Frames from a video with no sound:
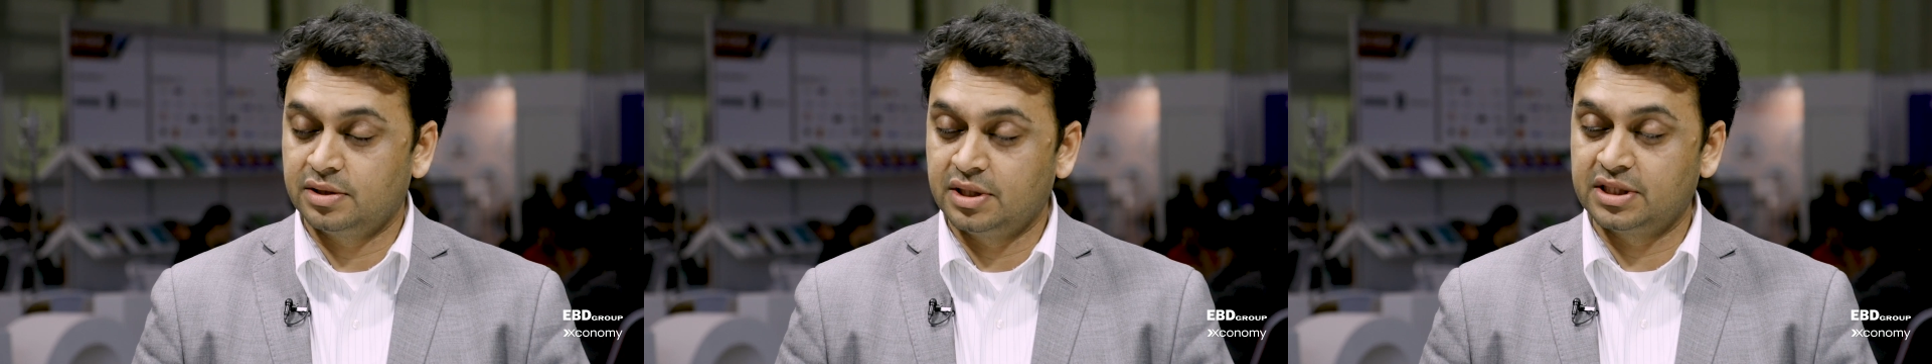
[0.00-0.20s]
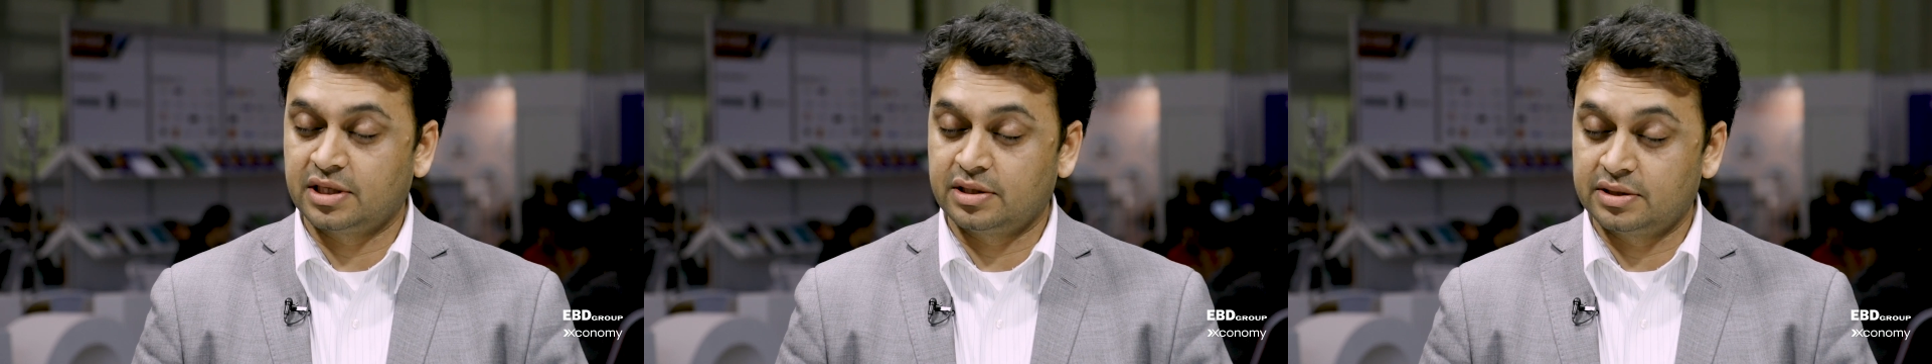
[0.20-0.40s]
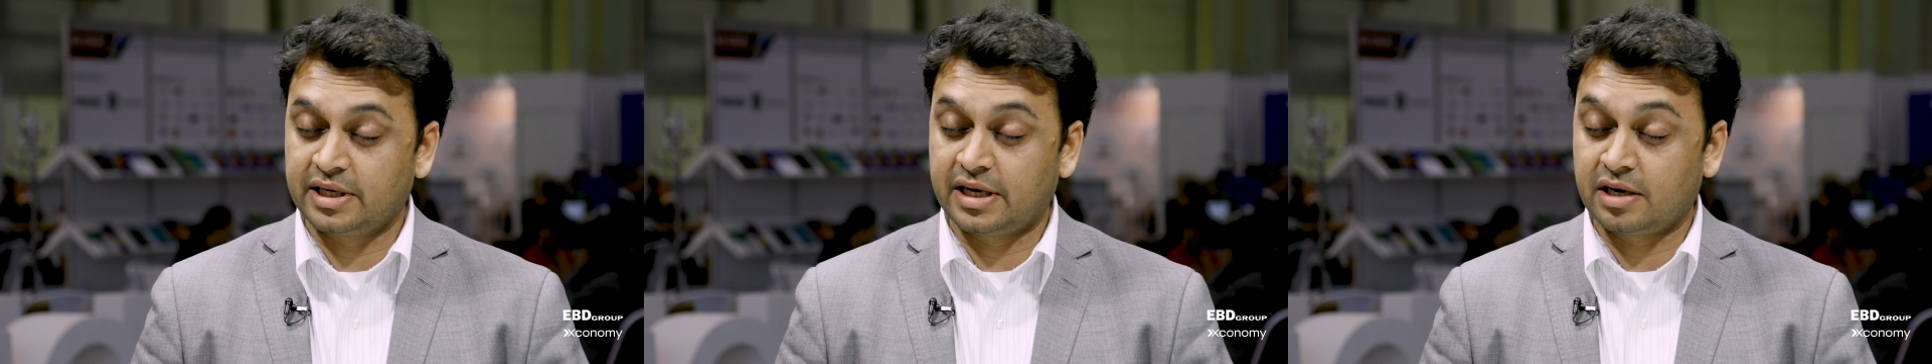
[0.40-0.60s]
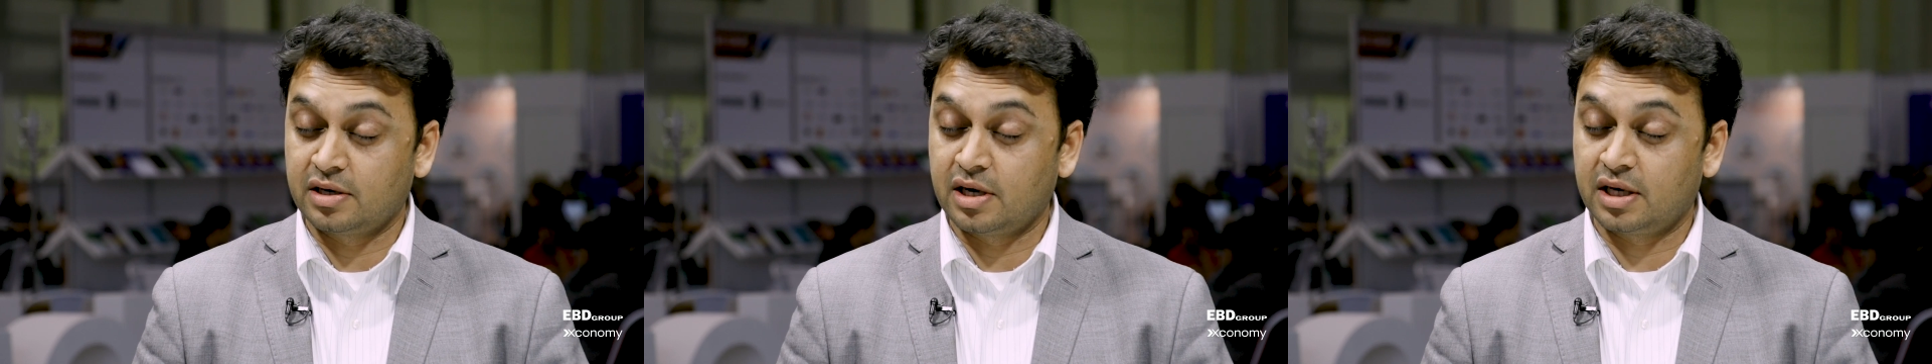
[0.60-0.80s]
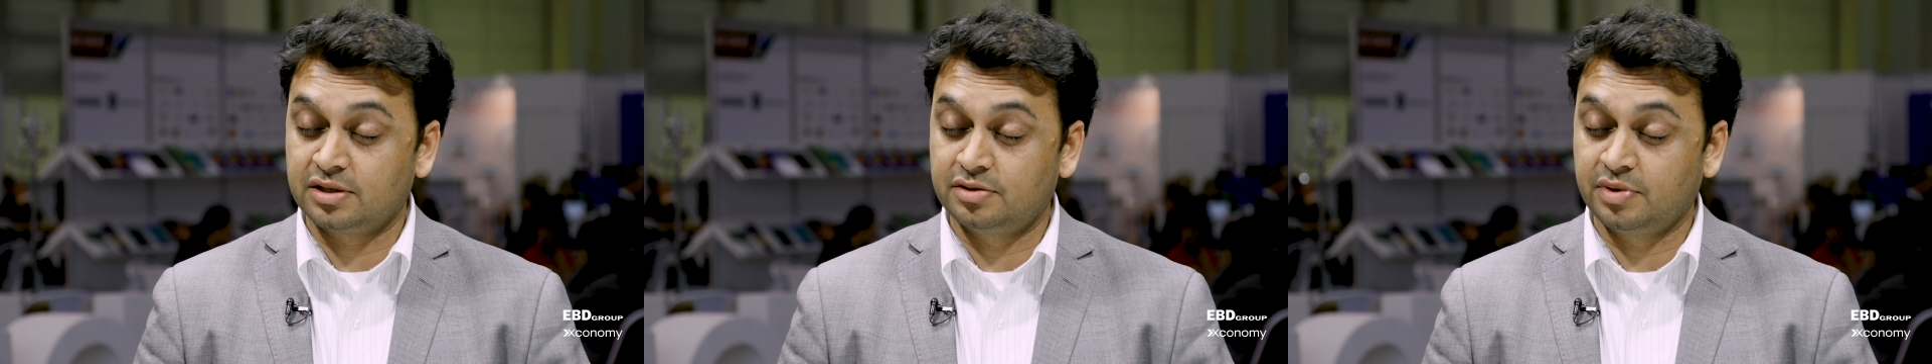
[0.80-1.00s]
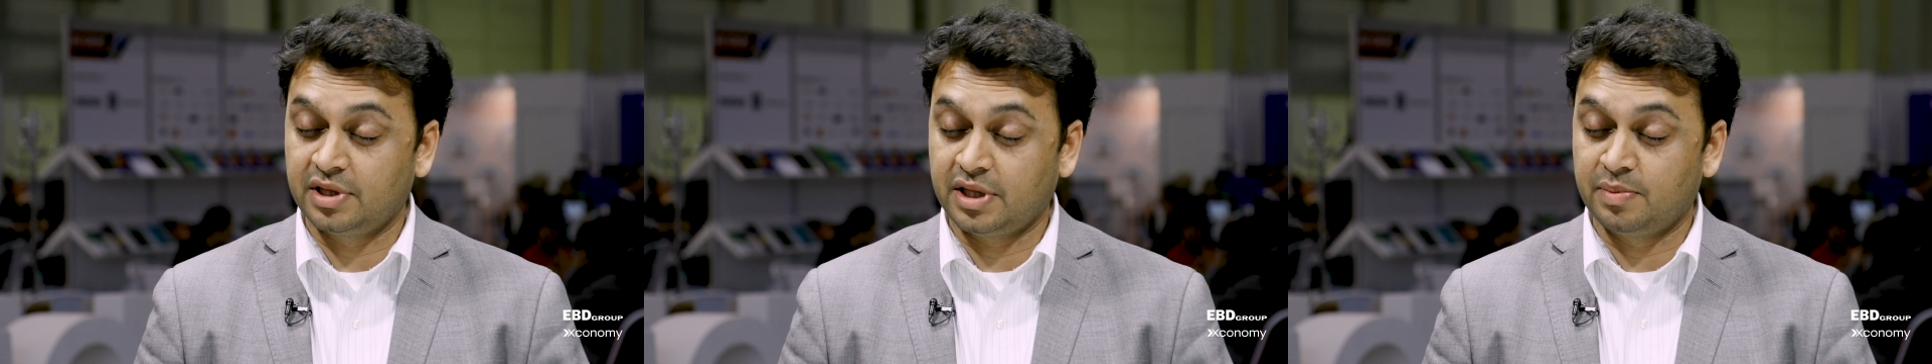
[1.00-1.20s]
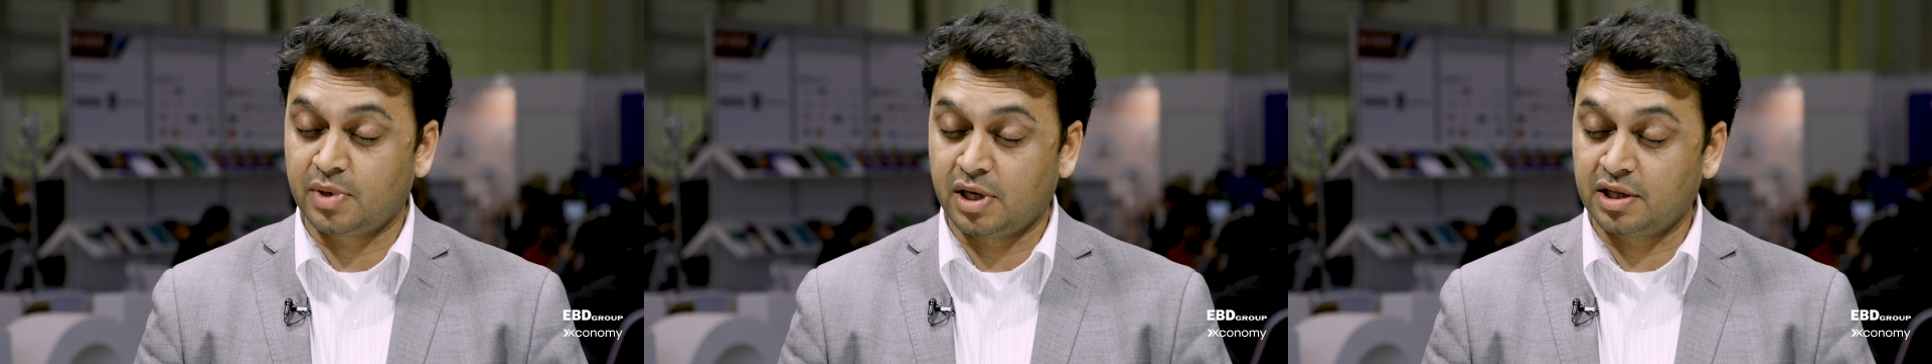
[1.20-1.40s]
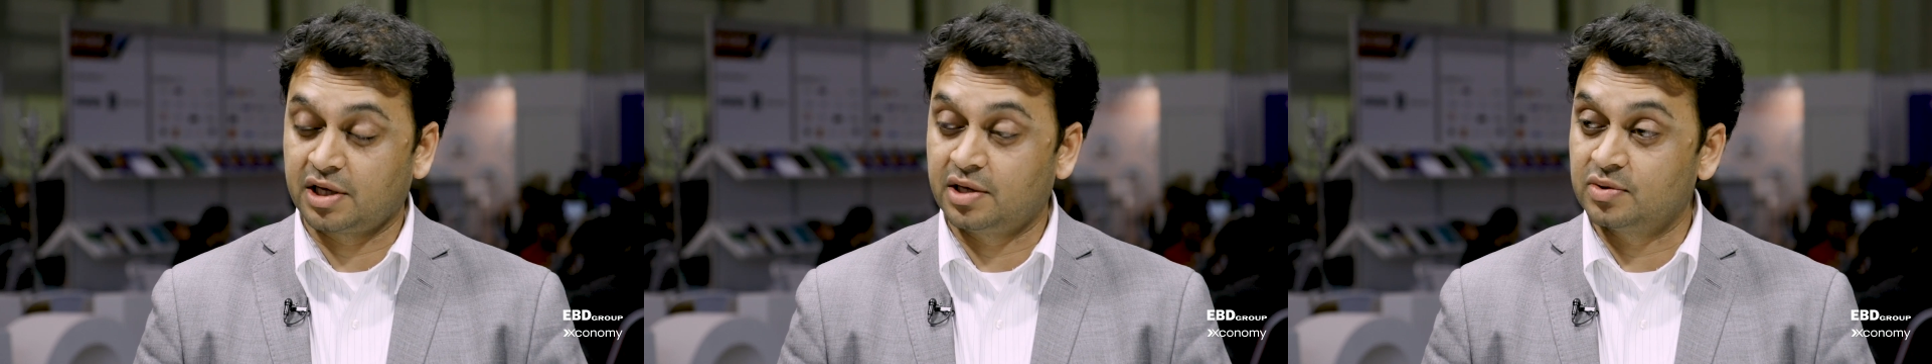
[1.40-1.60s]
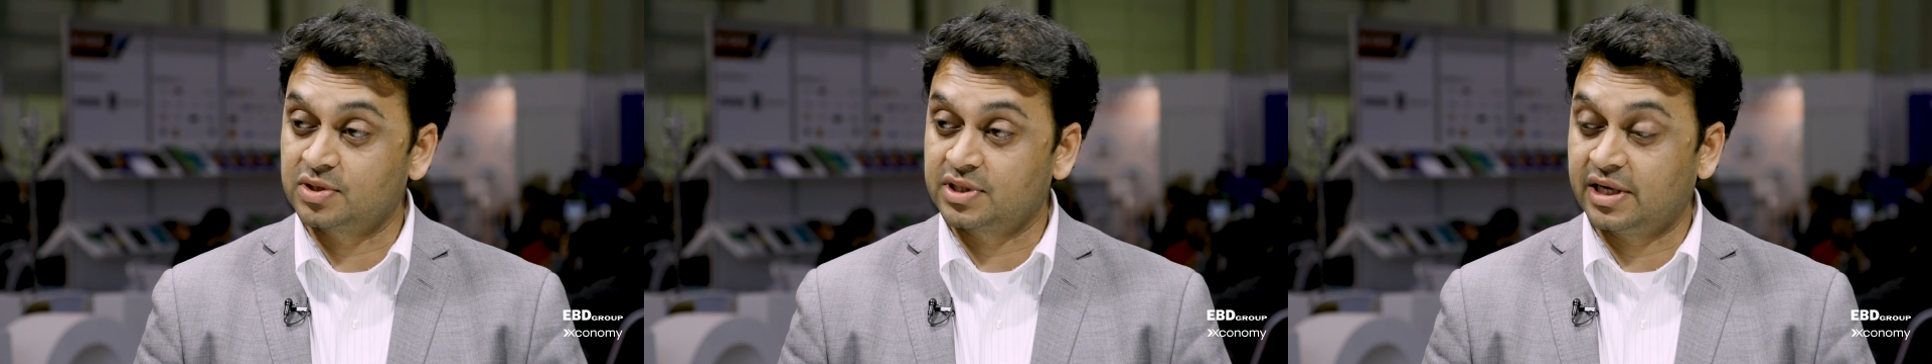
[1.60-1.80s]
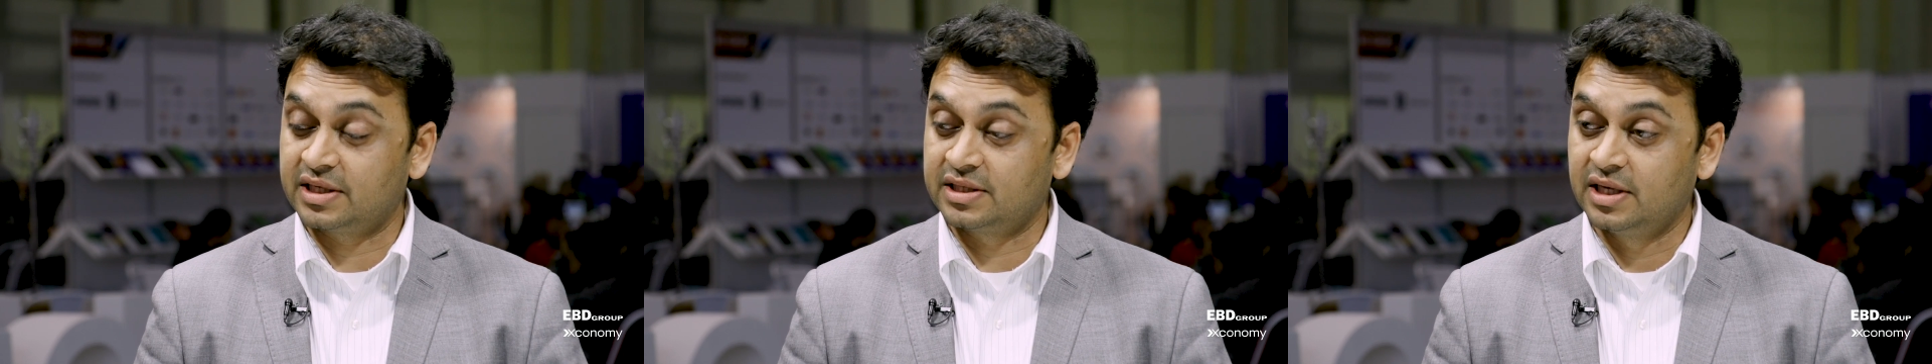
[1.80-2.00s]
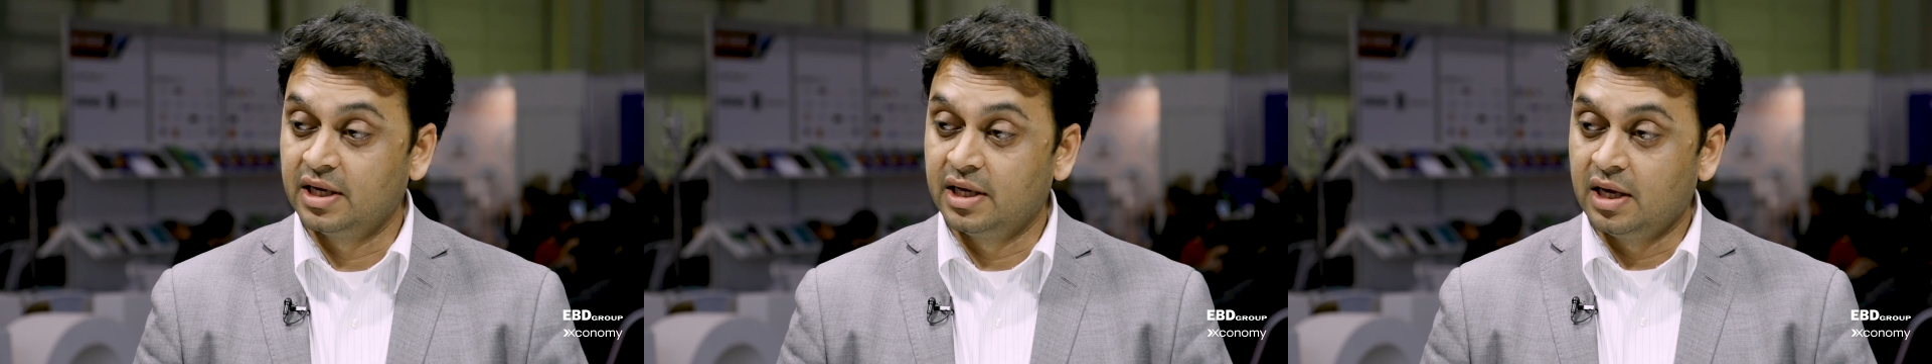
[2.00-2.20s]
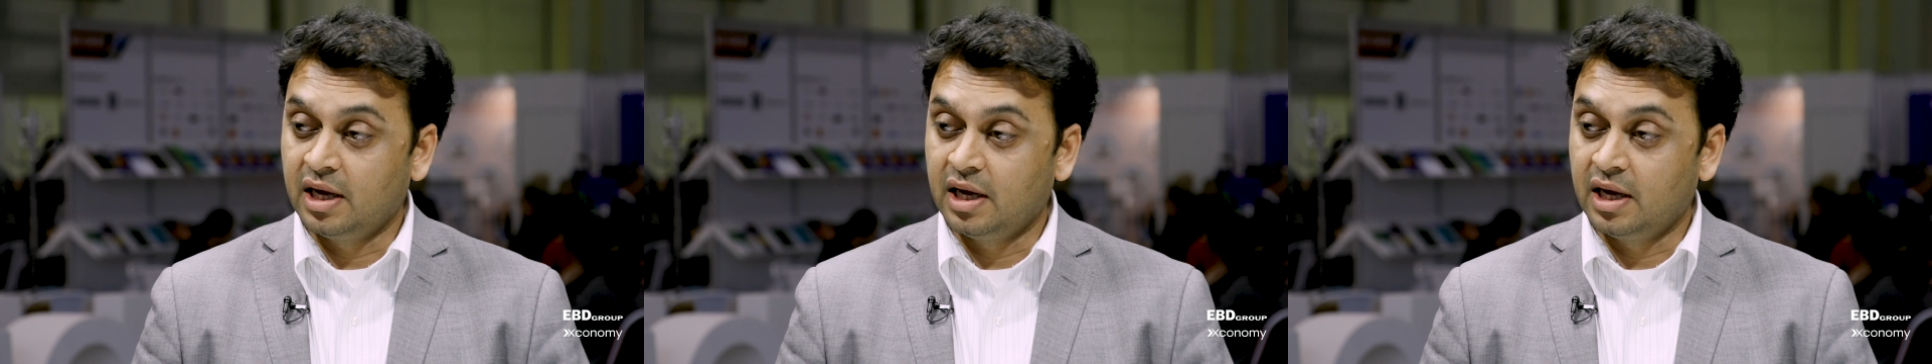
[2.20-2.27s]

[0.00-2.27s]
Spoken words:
that are not really molecules that